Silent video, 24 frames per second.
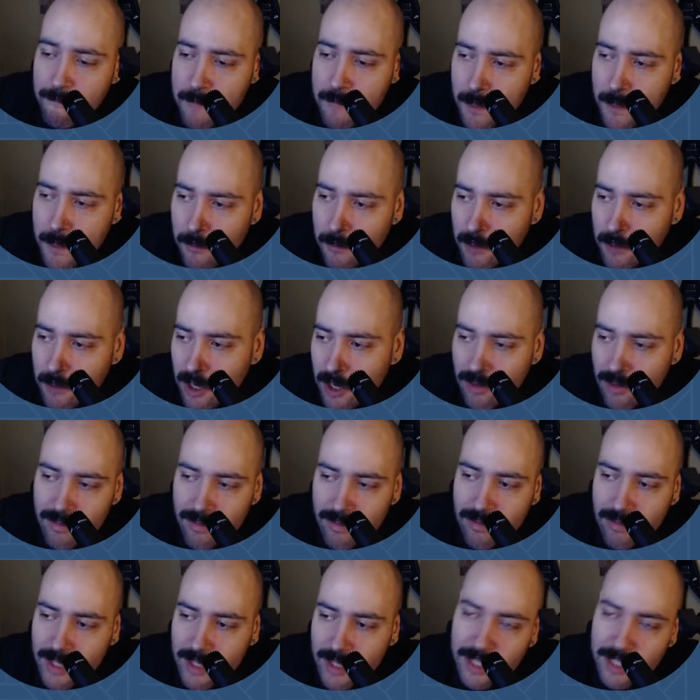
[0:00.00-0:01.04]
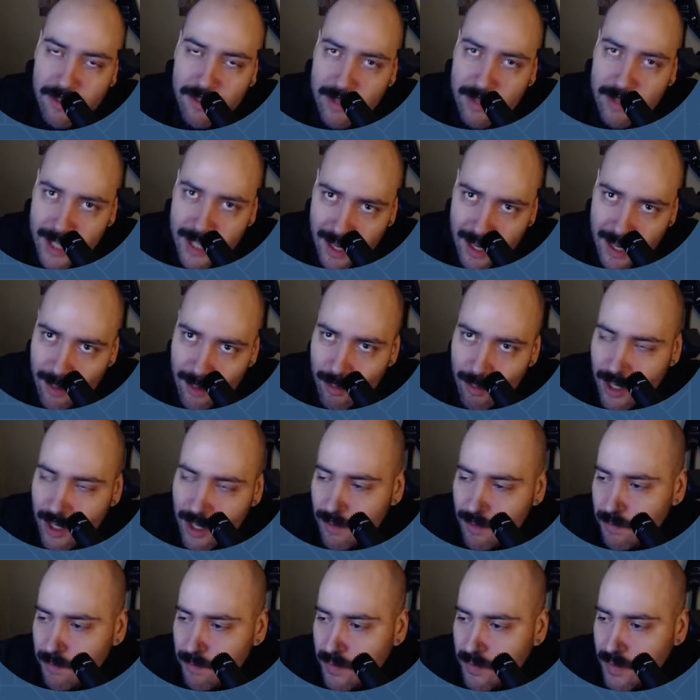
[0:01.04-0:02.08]
we don't need to today. But
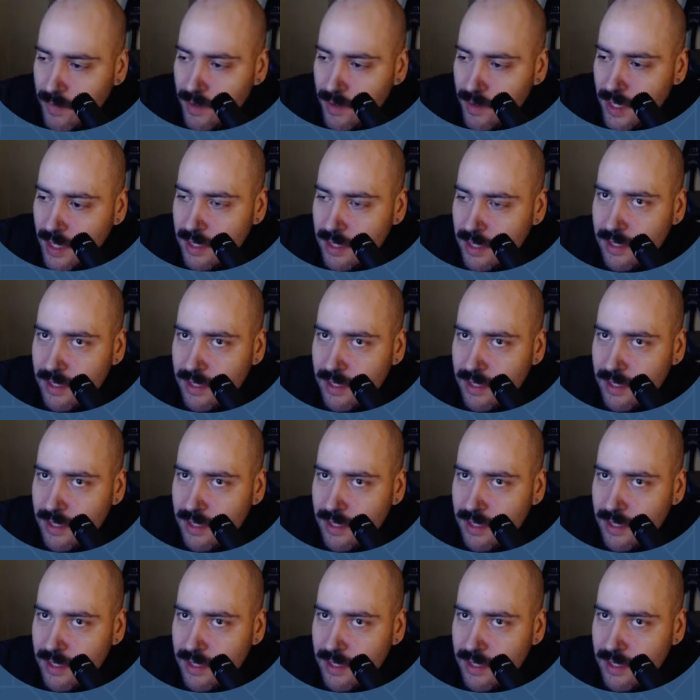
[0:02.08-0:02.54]
that's